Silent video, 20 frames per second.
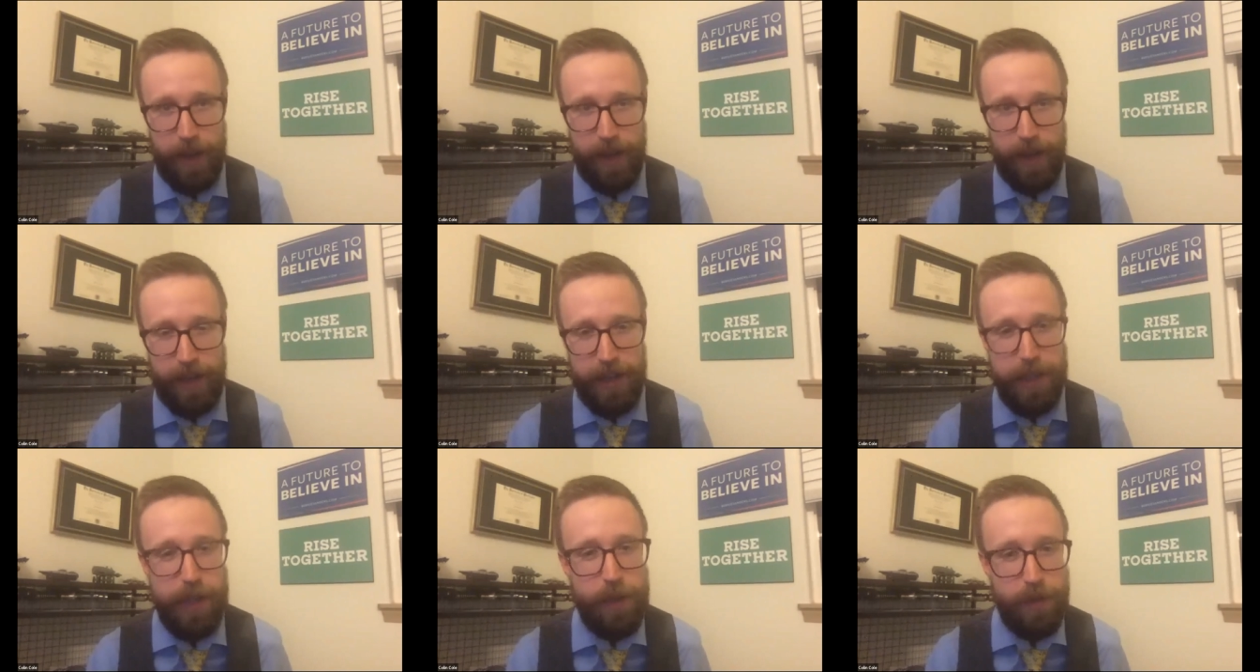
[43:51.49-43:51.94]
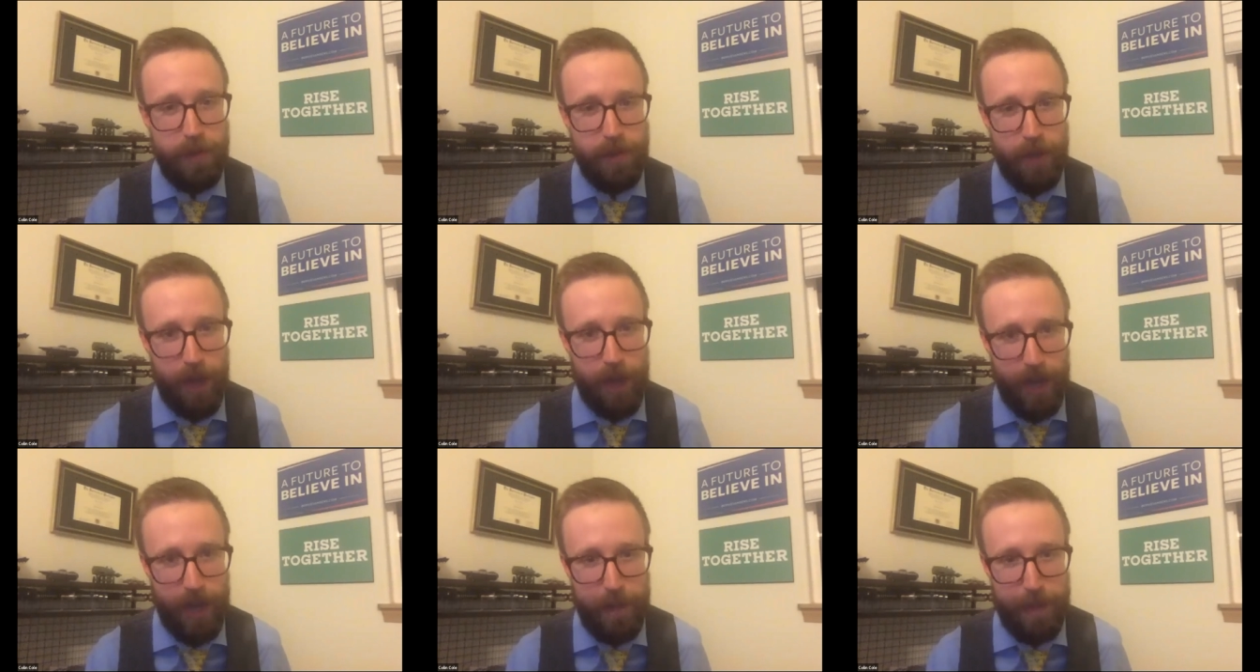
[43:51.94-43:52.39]
Can you
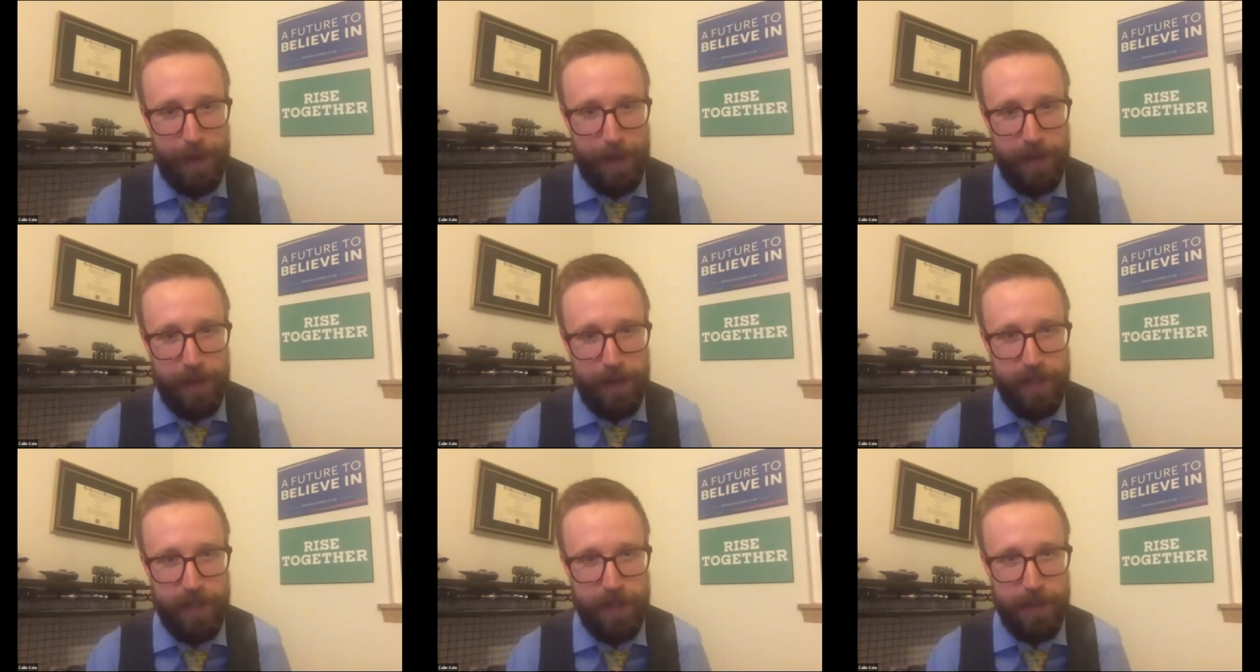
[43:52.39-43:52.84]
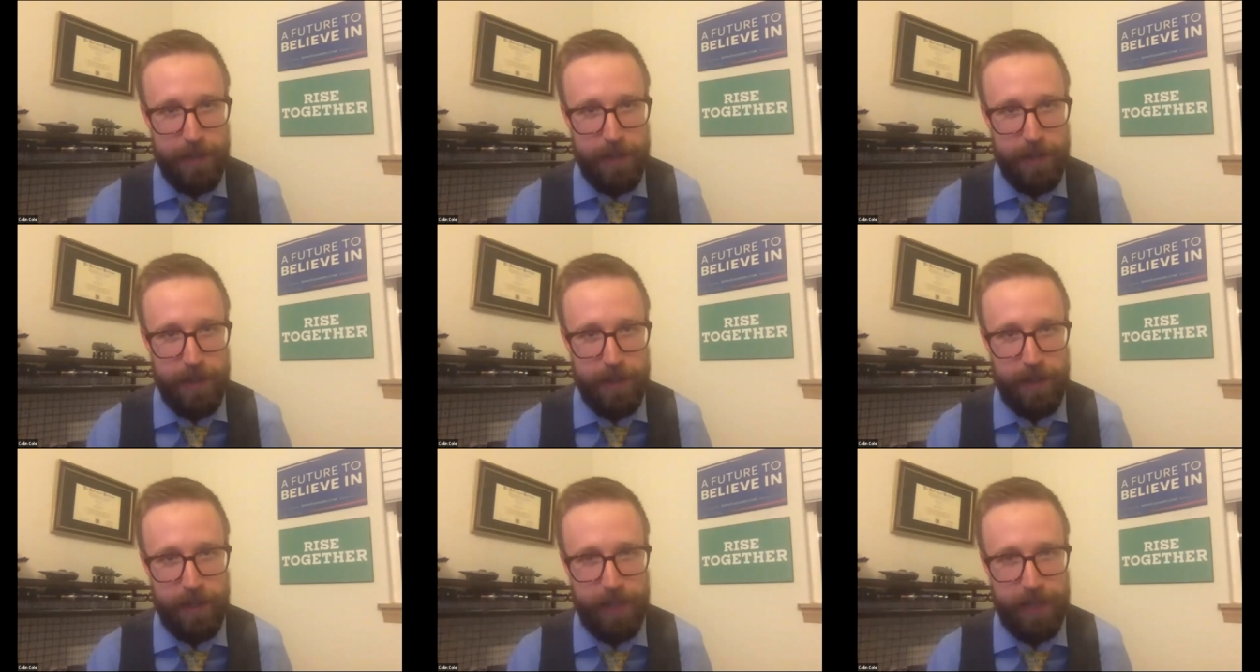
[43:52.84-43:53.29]
talk about some of
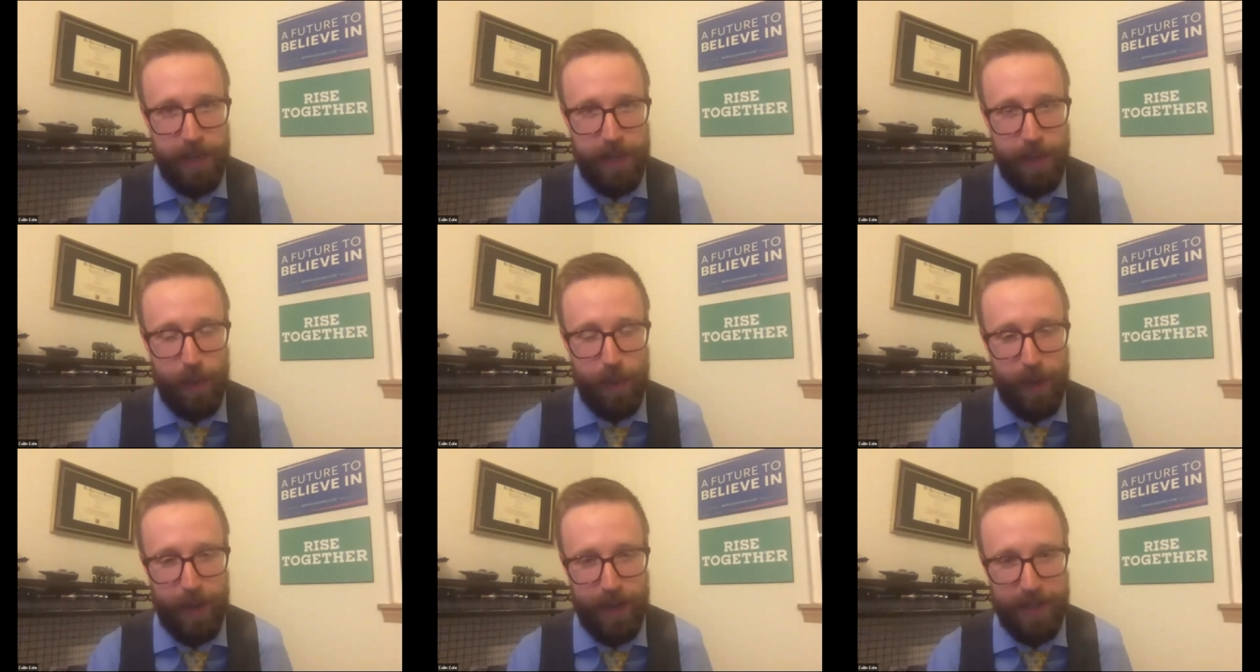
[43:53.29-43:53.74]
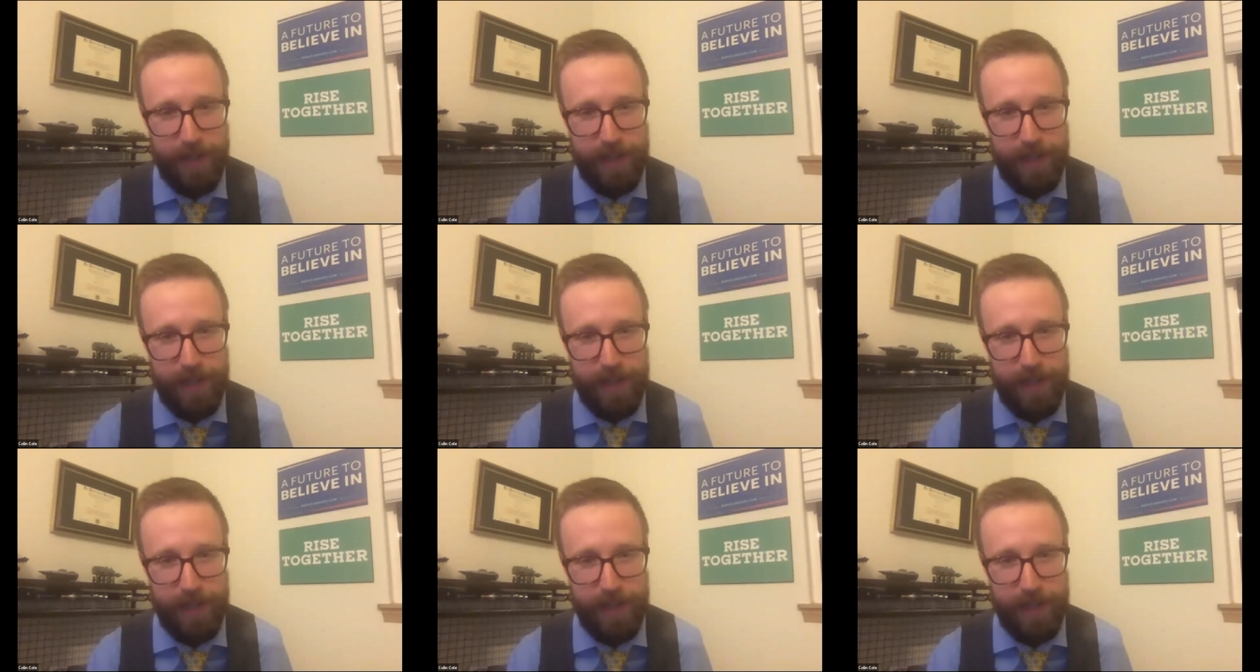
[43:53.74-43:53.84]
the key ways